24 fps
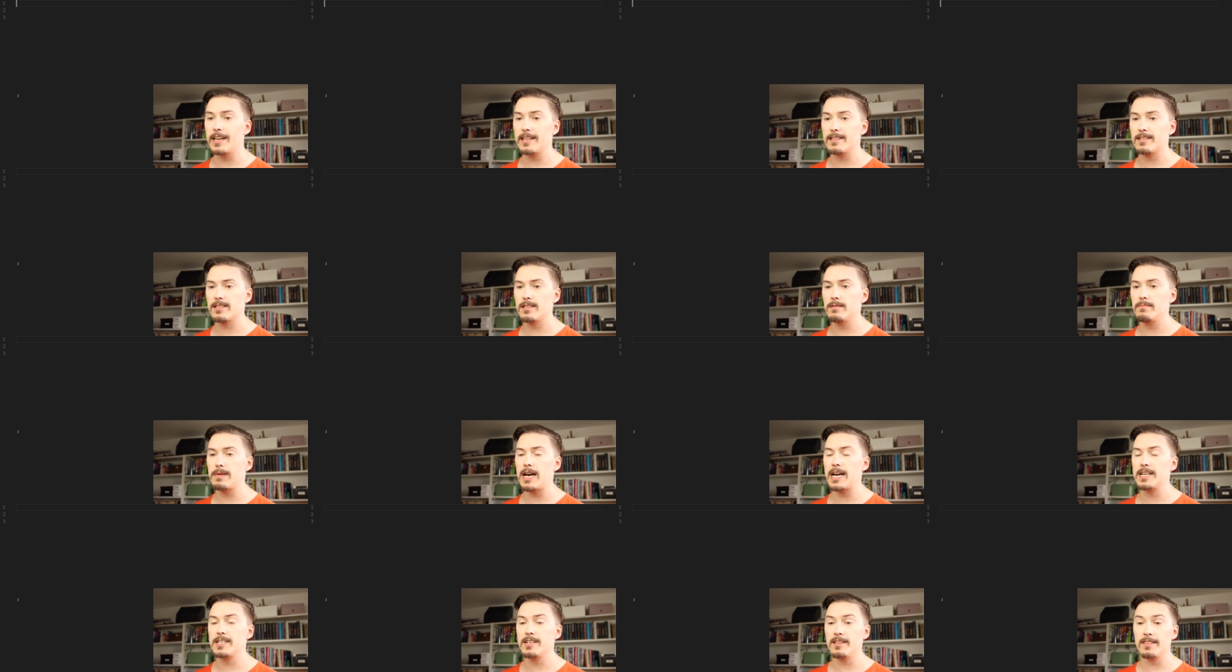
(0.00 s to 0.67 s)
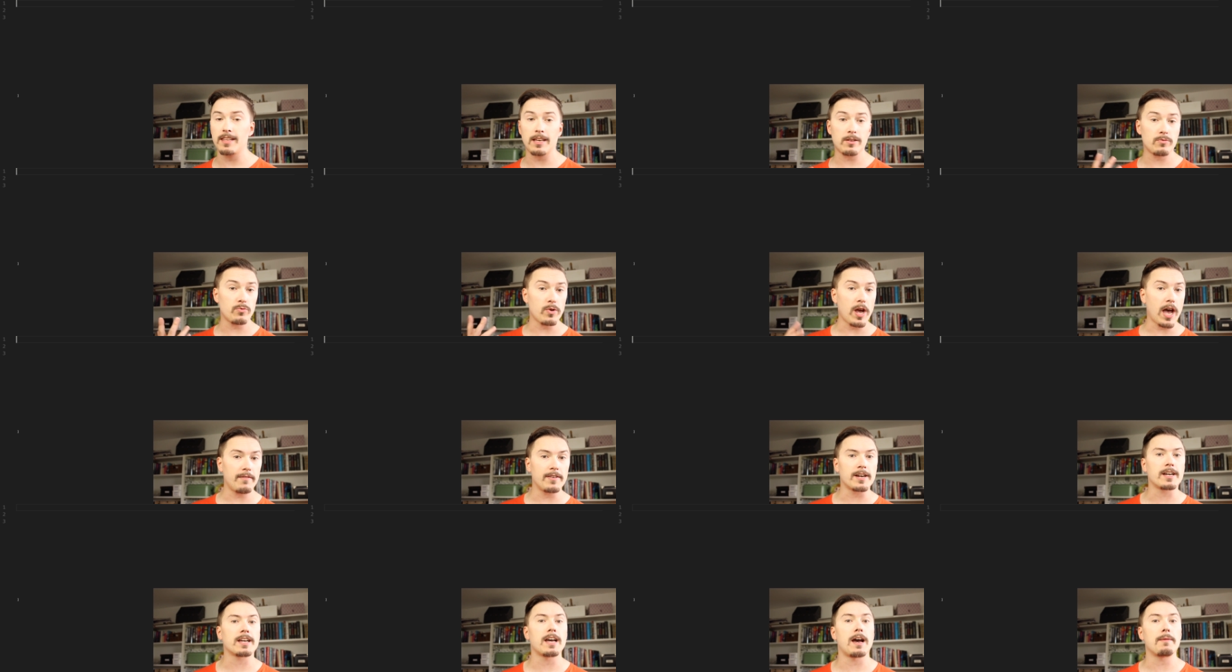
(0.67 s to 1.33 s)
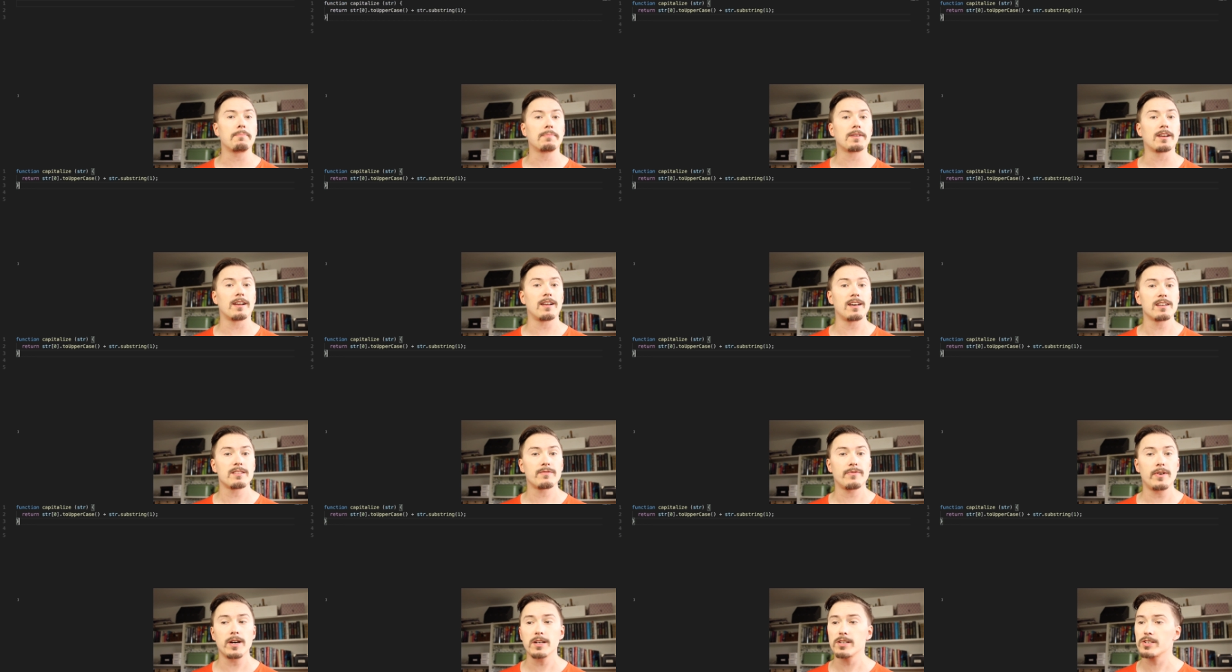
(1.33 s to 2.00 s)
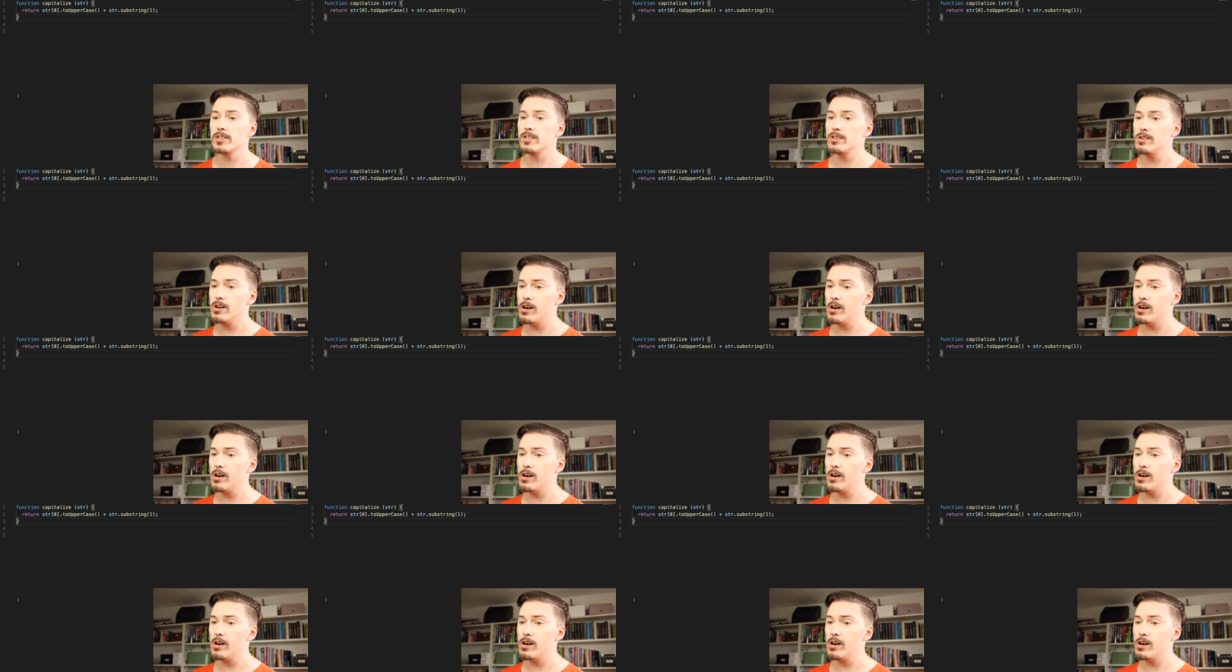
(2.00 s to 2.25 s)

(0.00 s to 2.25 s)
Let's imagine that we have a capitalized function.